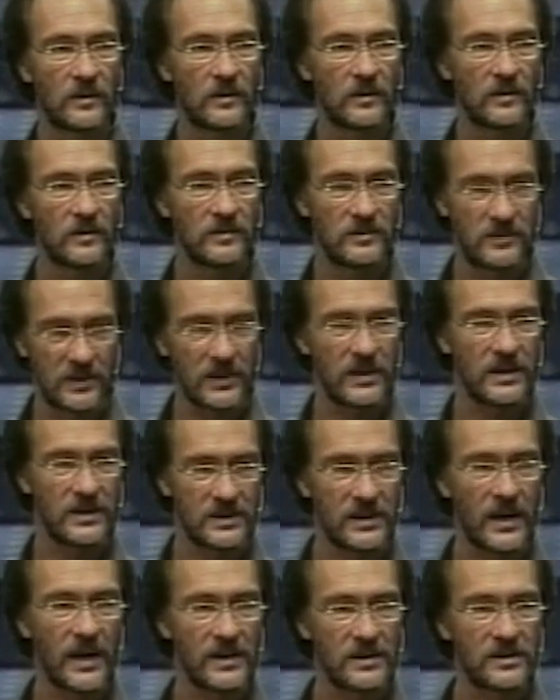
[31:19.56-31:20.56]
Did he
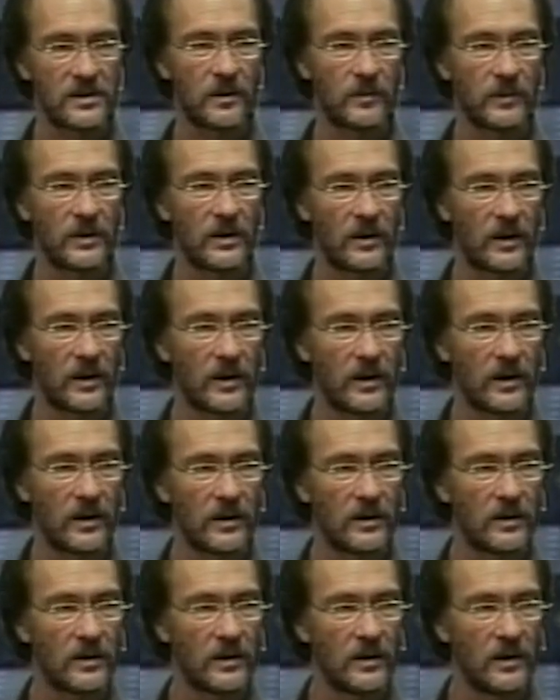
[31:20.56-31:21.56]
say something like it?
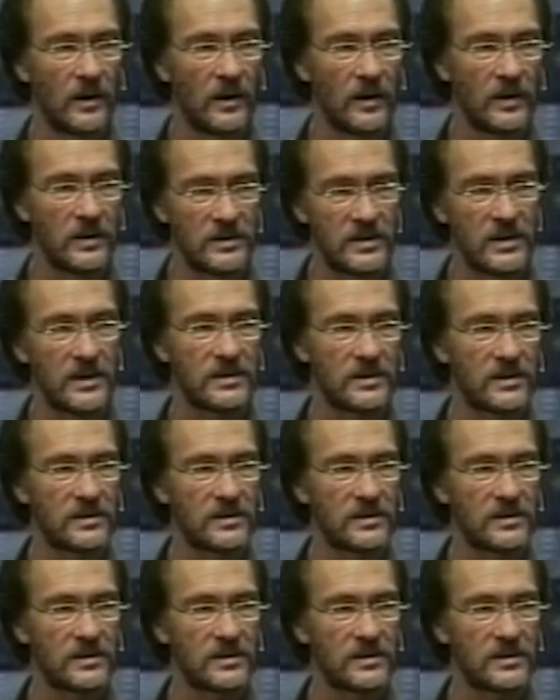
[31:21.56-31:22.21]
Jesus